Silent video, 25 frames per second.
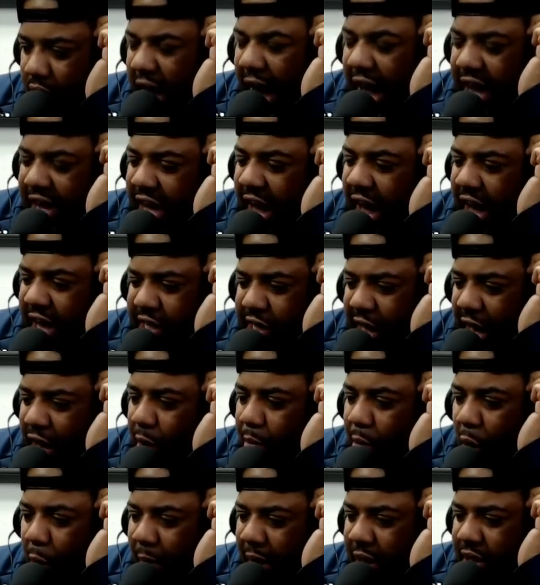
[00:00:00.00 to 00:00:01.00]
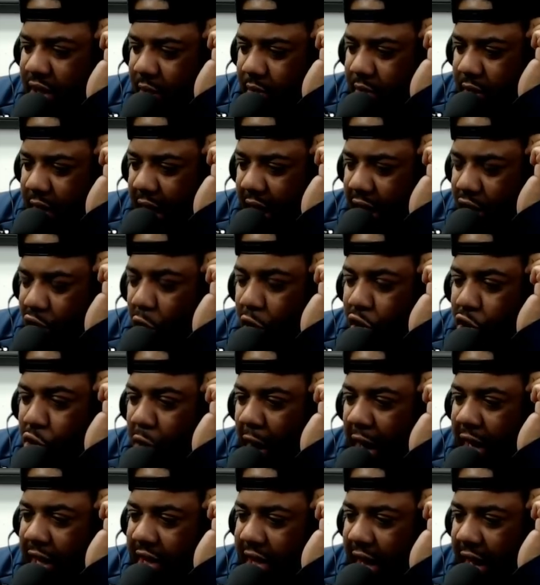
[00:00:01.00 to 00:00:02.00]
yeah. It's like a momentum thing. You, you
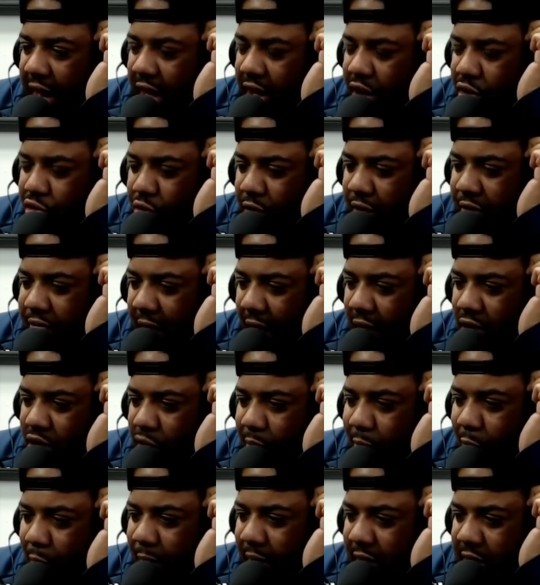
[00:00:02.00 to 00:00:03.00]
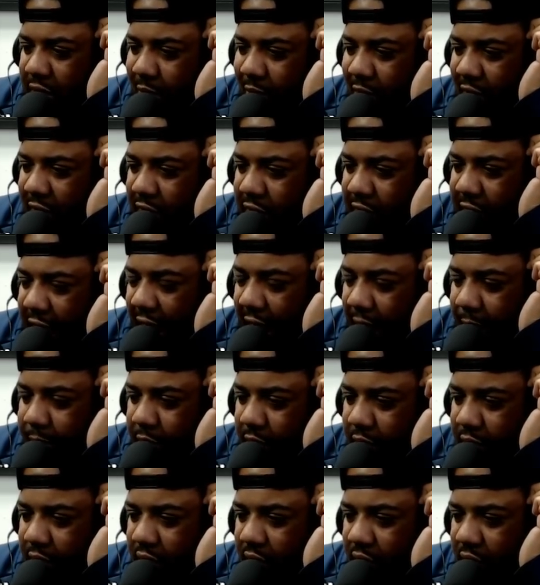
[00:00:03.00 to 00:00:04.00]
got to think in three rounds, your momentum gets
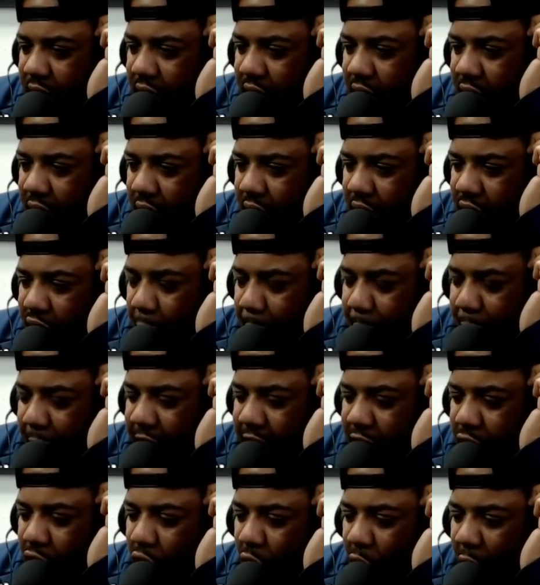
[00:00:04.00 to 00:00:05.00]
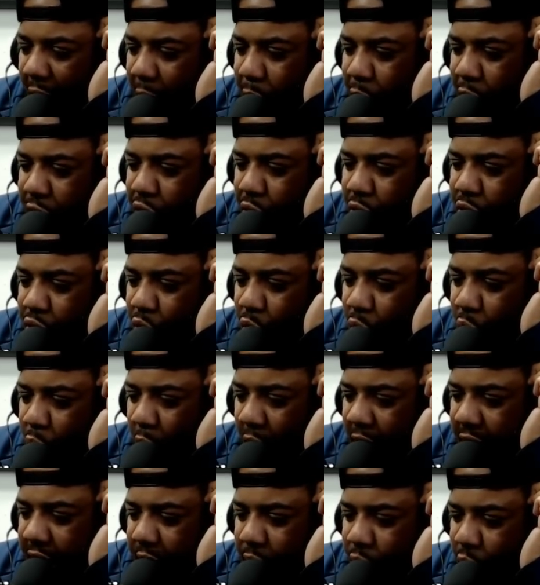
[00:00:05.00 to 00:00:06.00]
stopped depending on how, when you do
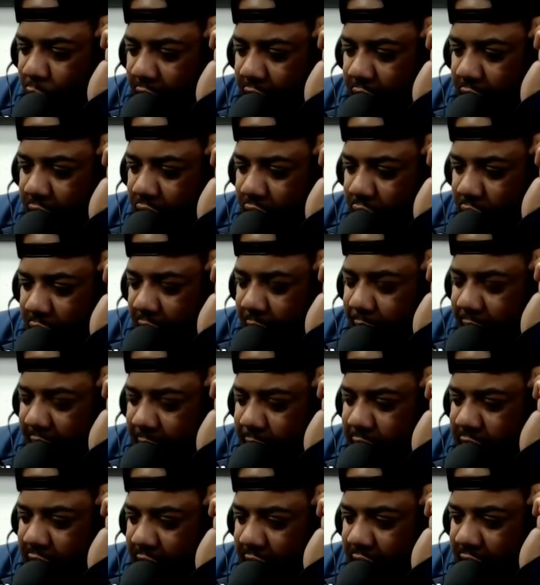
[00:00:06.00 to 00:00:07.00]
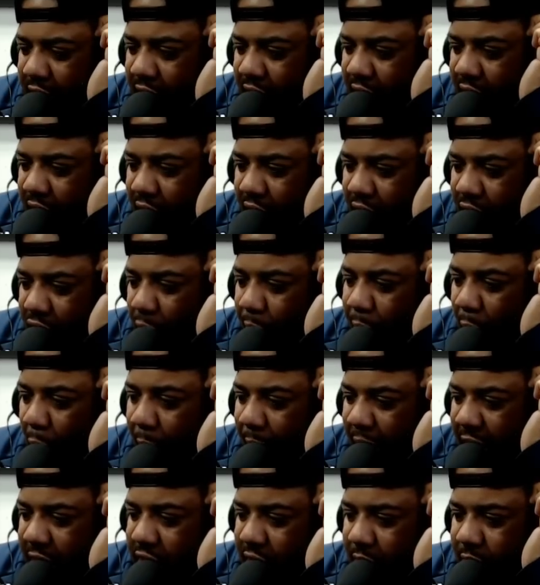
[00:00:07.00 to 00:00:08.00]
what and where. You get what I'm saying? Your
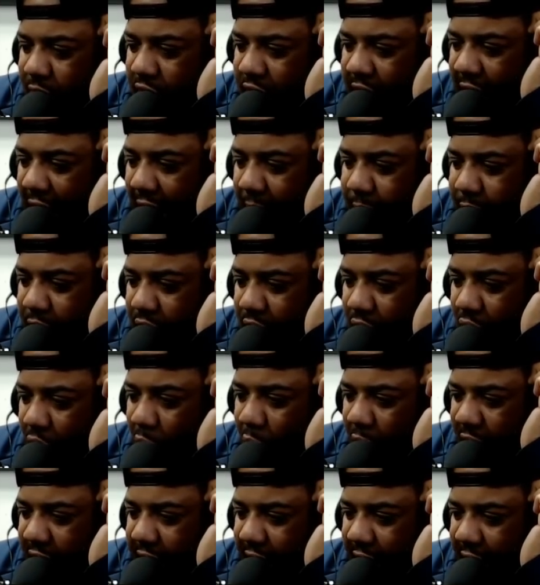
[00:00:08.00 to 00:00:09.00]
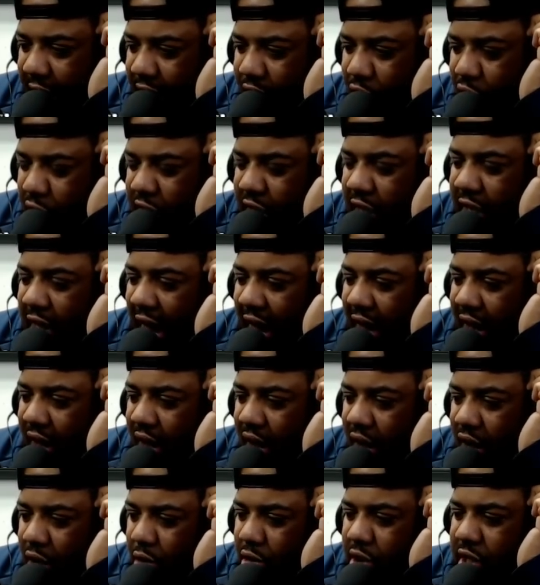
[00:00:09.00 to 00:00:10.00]
momentum stops or whatnot. You see, like
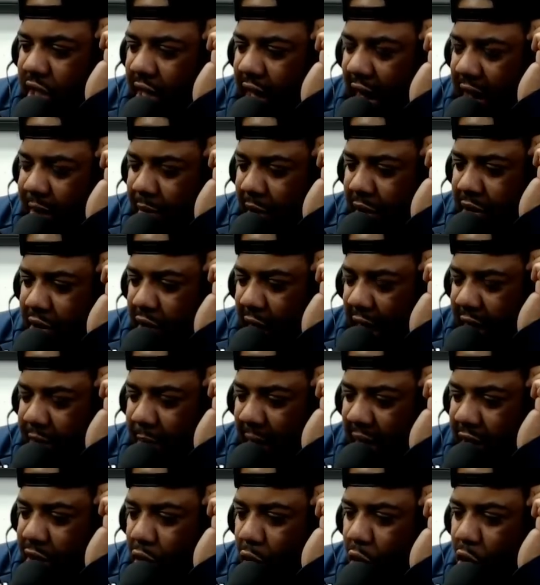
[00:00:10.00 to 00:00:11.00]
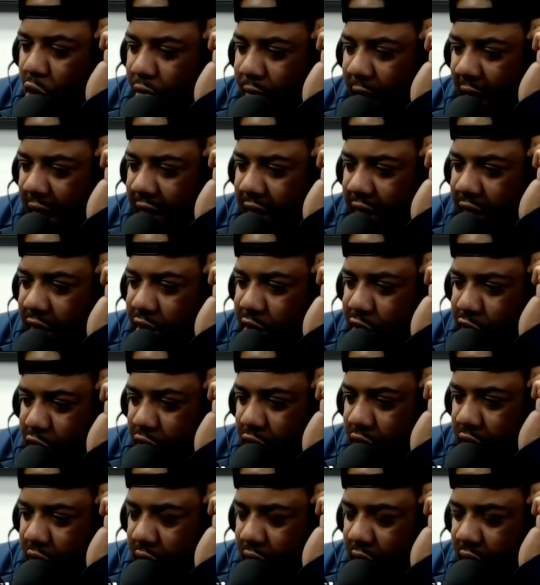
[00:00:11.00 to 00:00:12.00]
you see, like like my third round against
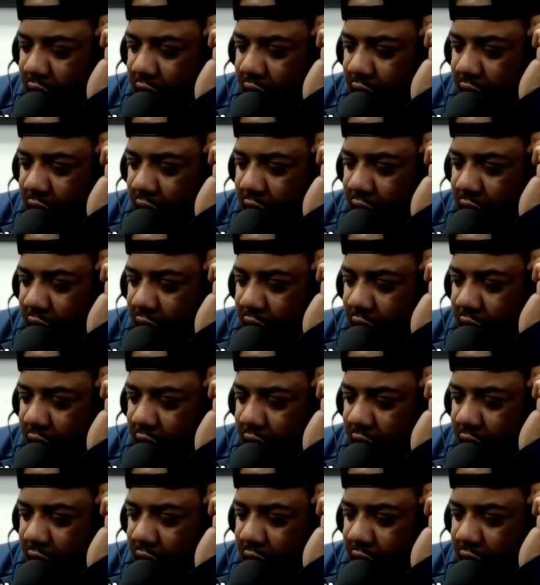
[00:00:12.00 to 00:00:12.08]
Suge,